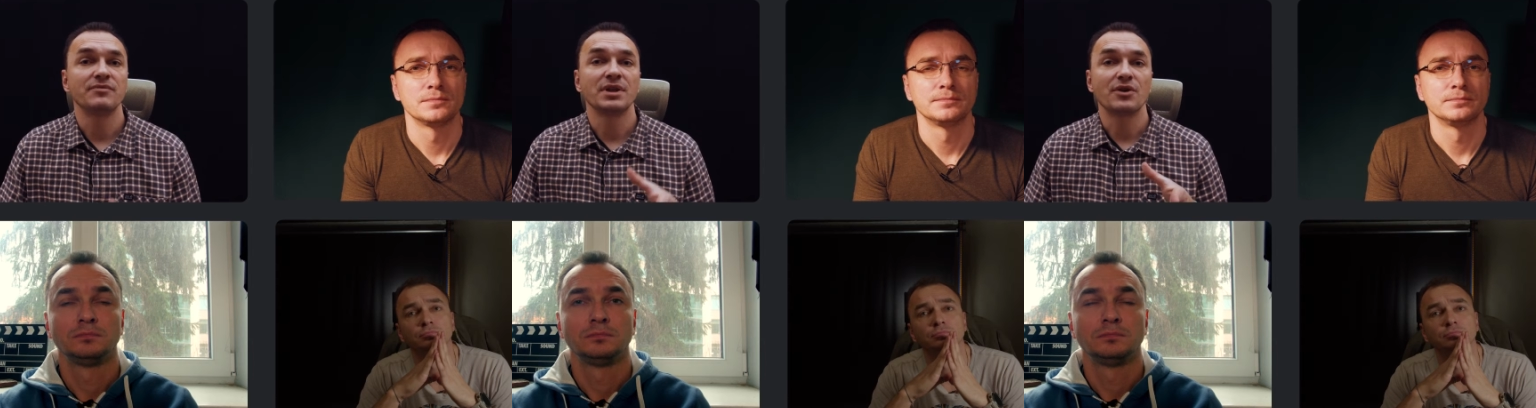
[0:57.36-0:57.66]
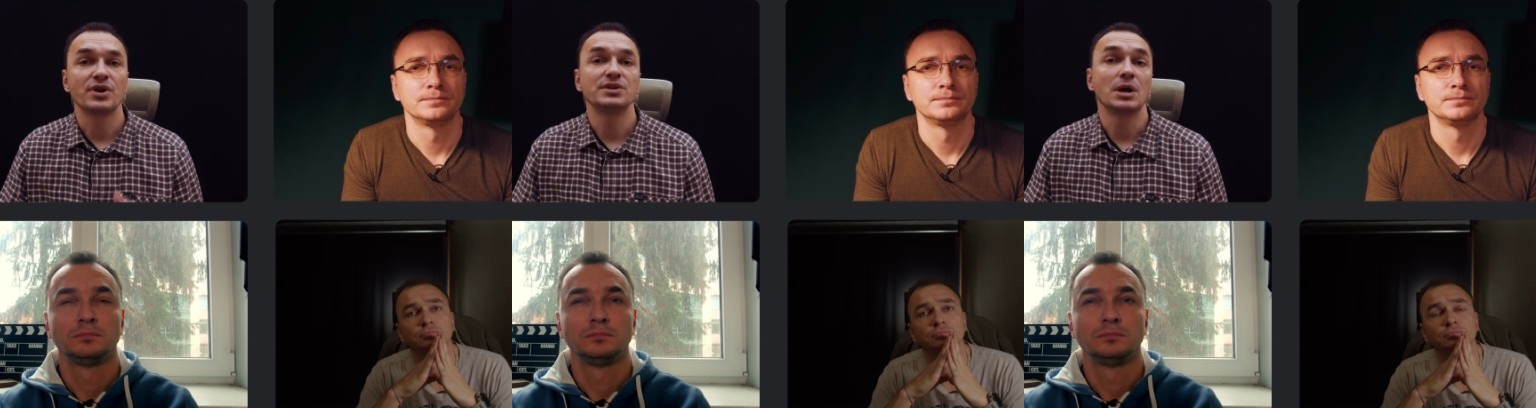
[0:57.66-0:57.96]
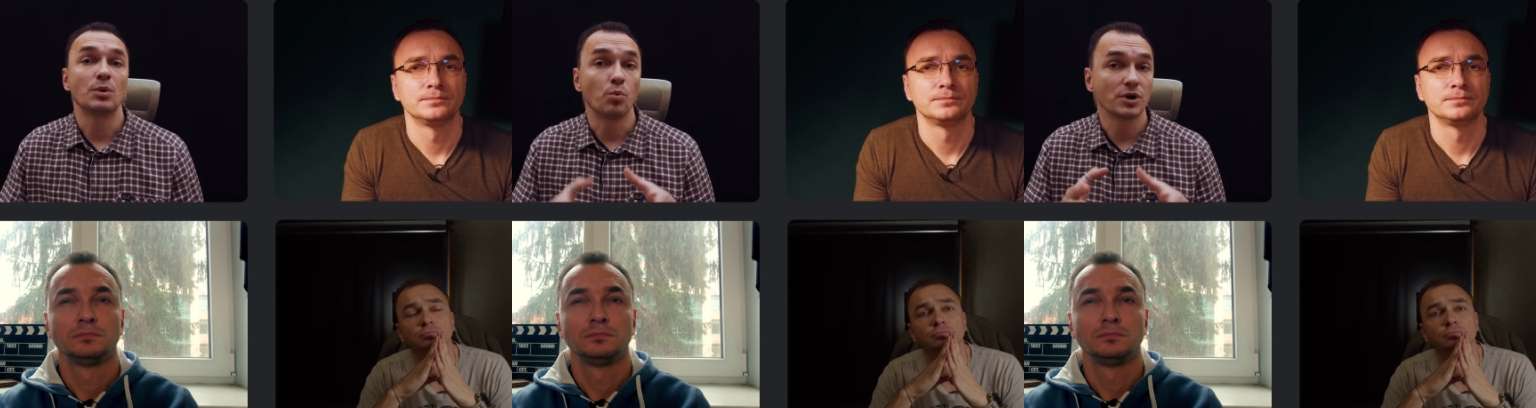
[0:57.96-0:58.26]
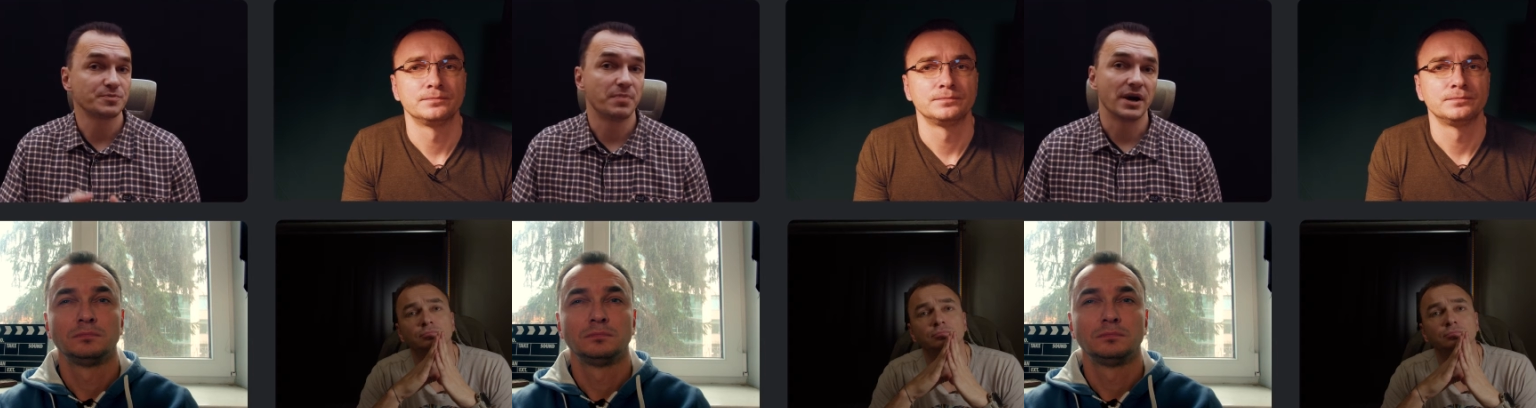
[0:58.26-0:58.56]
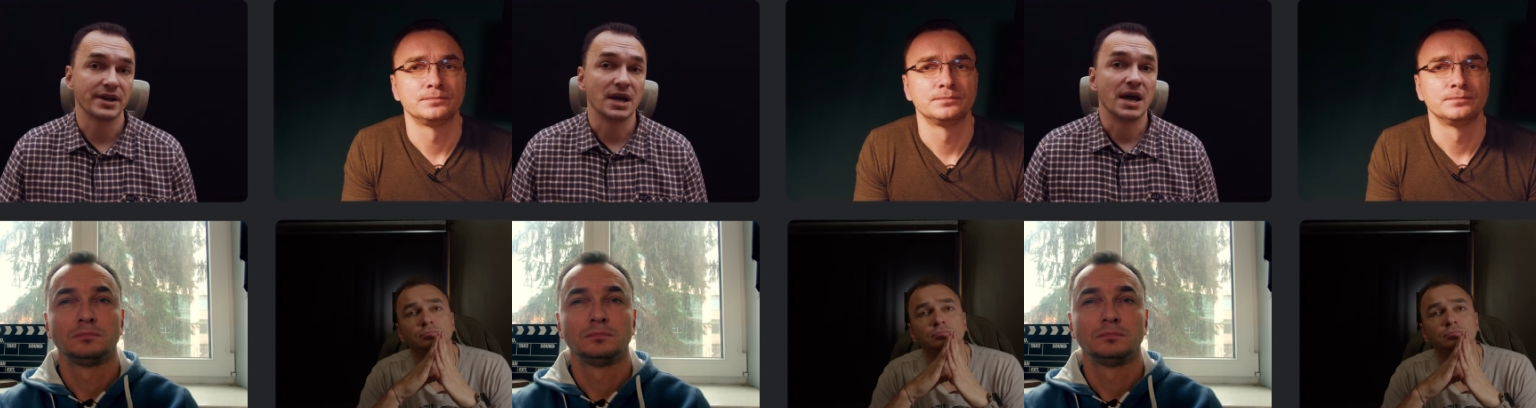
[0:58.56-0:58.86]
Speaker 1: even arrange a watch
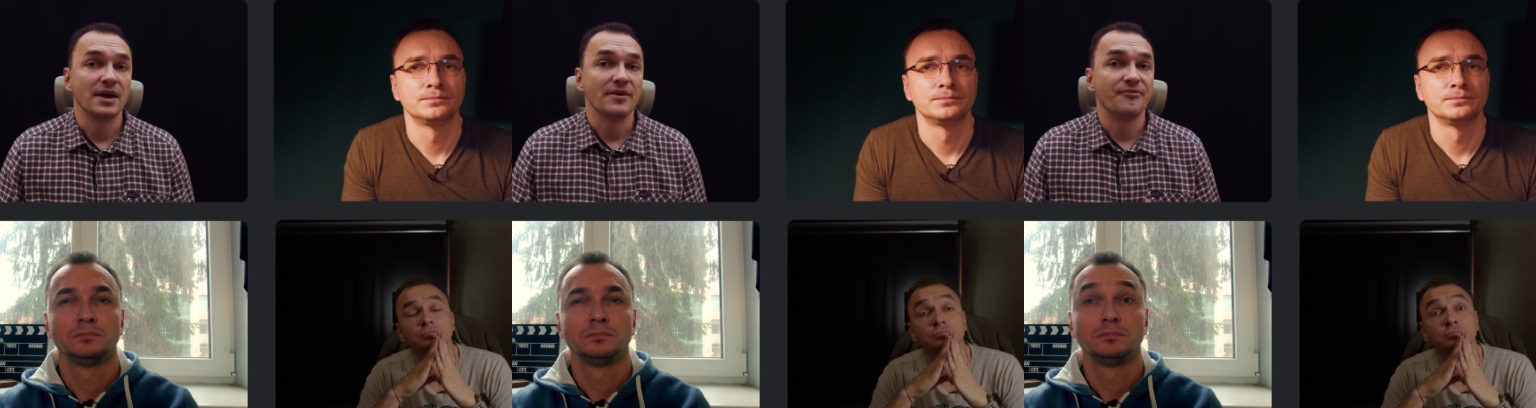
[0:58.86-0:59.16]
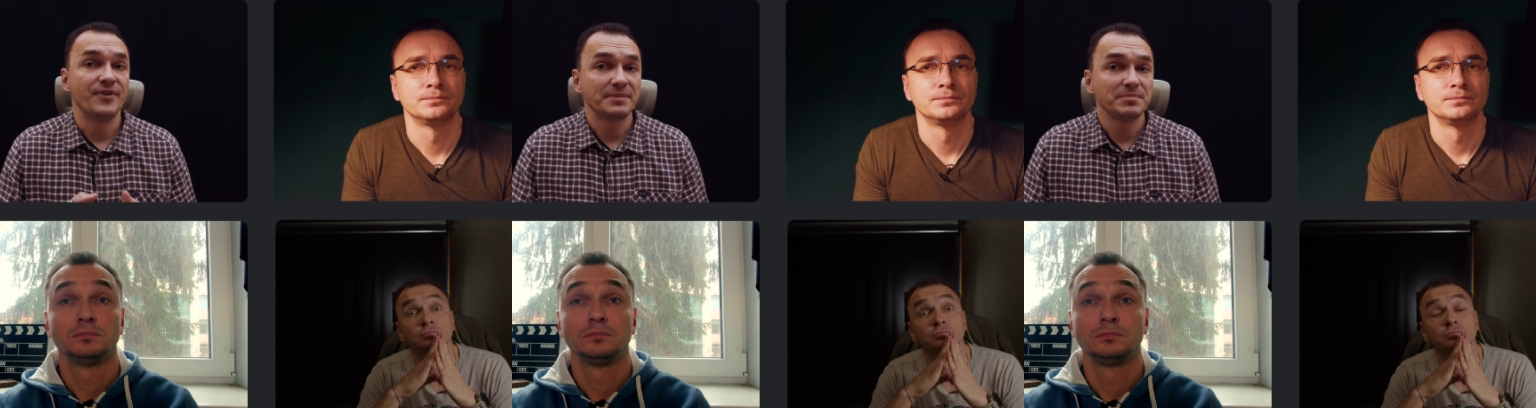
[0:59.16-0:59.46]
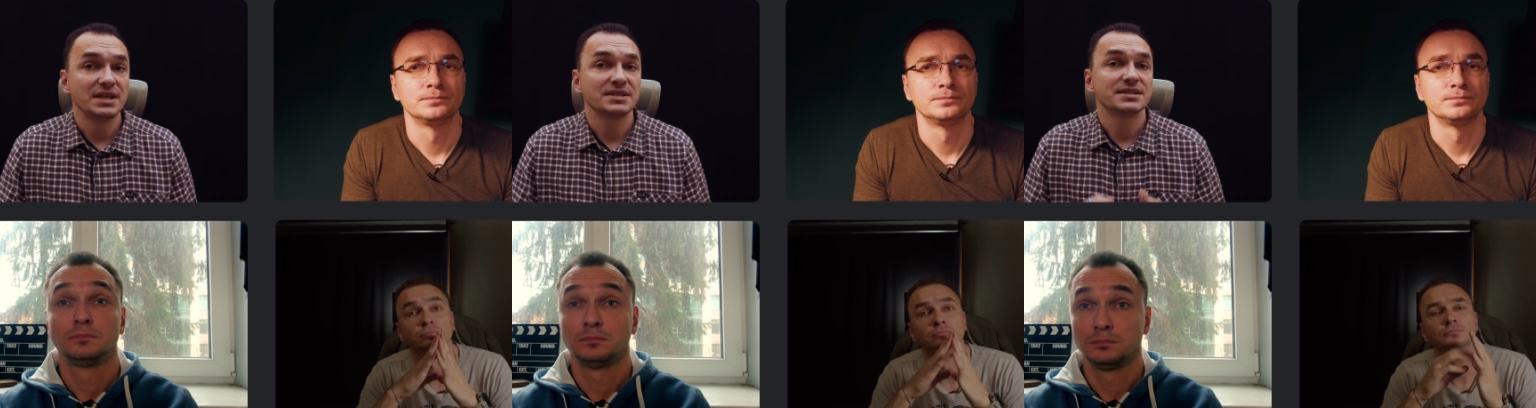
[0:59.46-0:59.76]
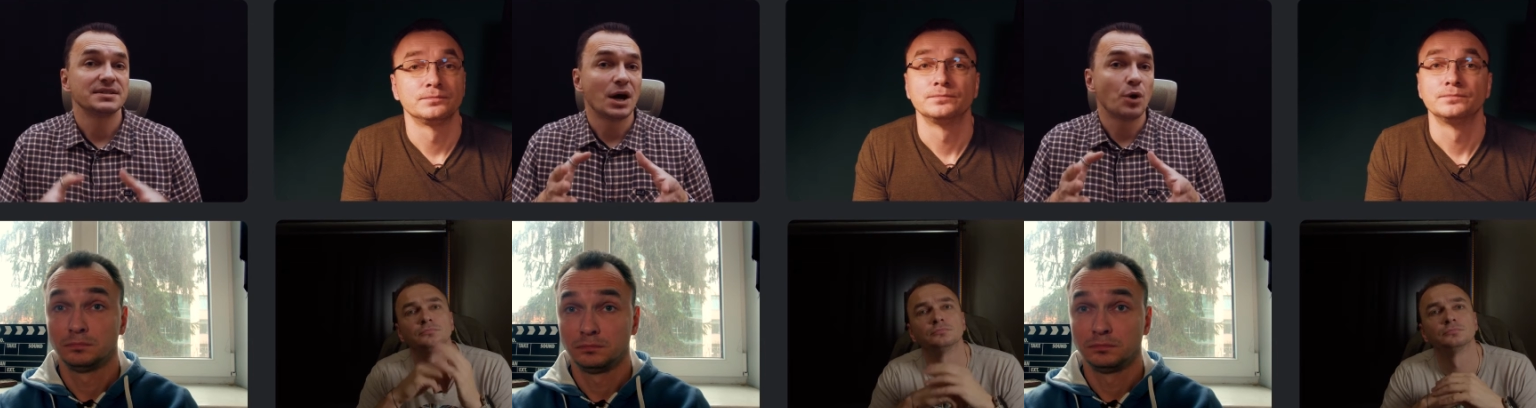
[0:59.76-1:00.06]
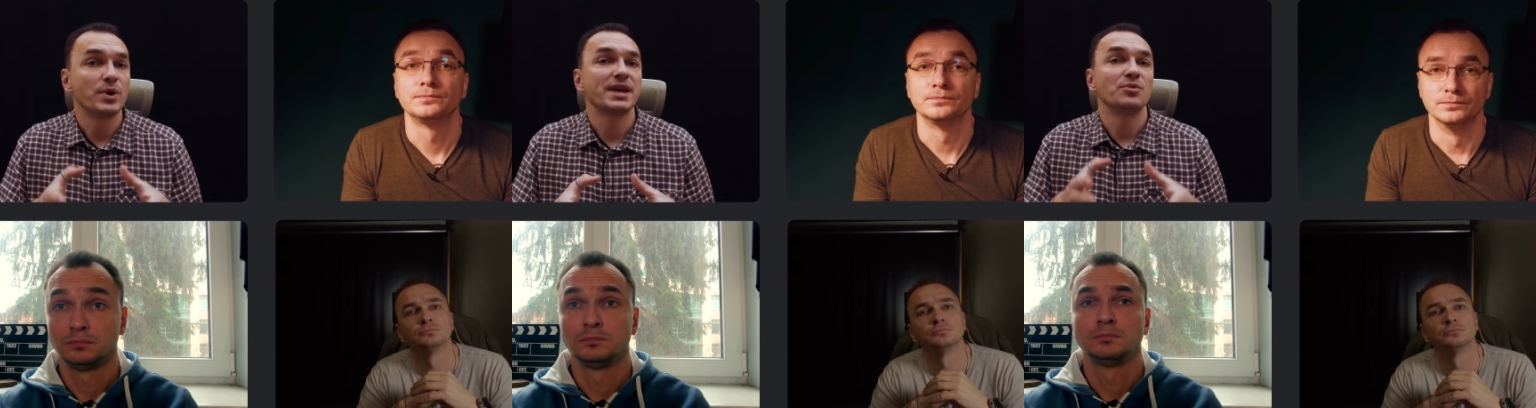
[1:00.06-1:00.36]
party. That means now
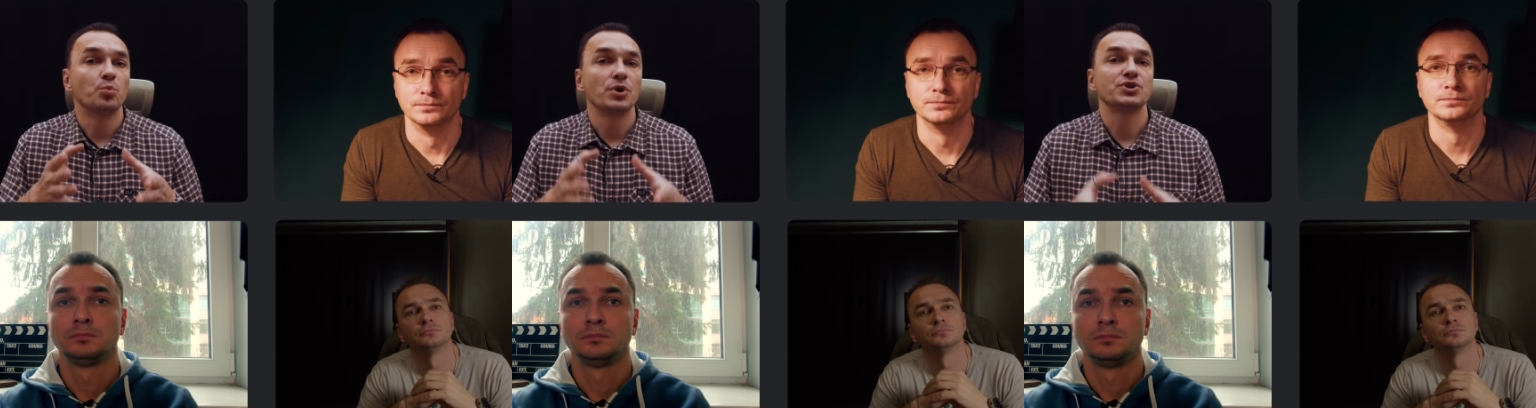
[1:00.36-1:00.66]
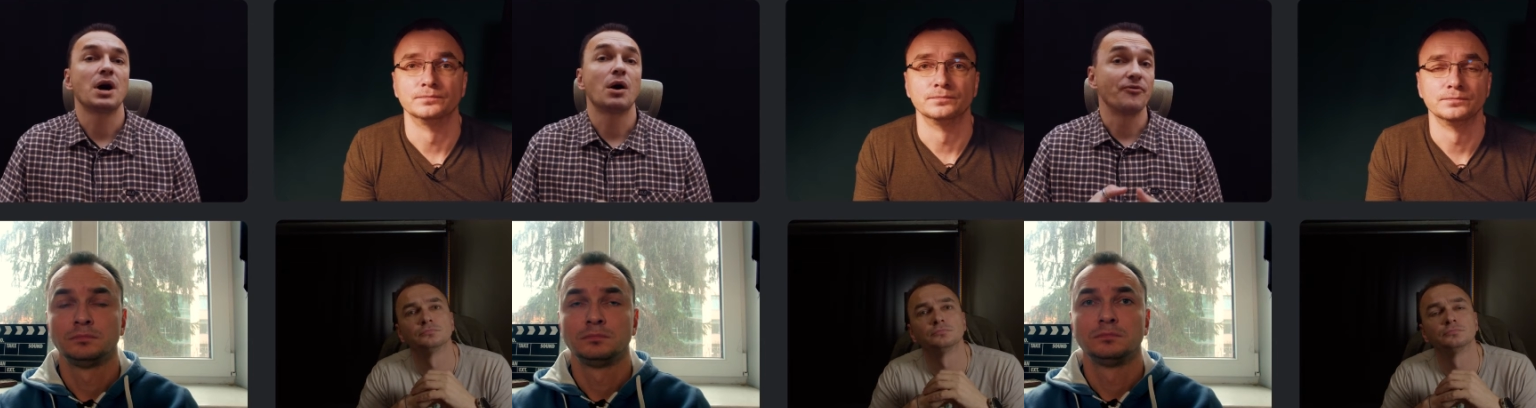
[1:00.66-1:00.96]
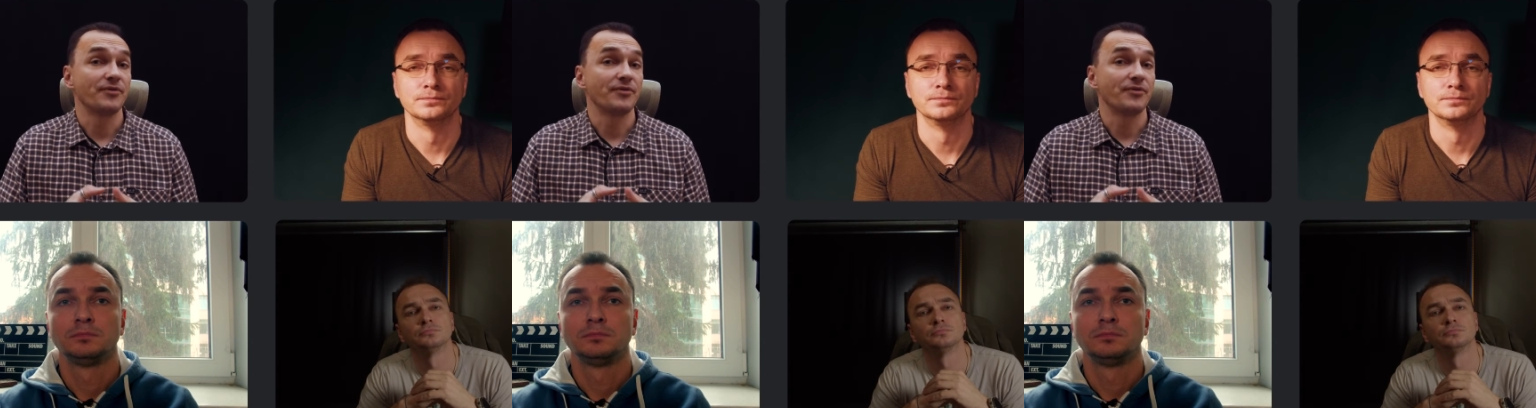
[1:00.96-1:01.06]
we can watch our